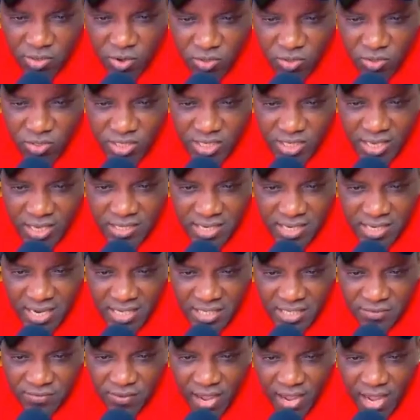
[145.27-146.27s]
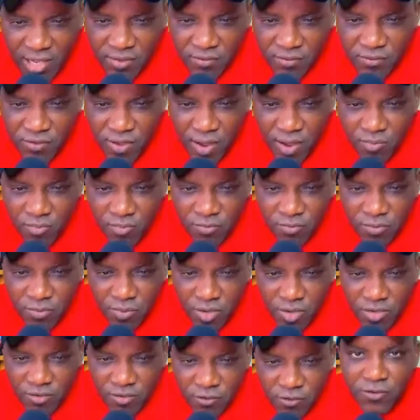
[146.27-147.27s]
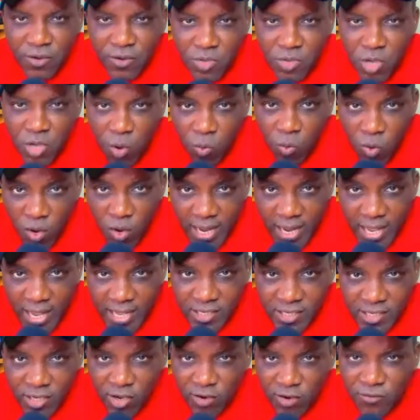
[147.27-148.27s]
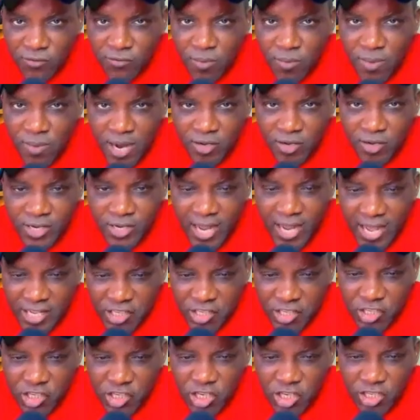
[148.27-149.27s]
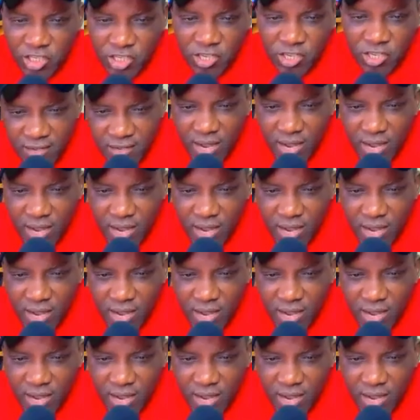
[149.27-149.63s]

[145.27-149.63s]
On-chain transfer, if you are moving money from your wallet or from another exchange.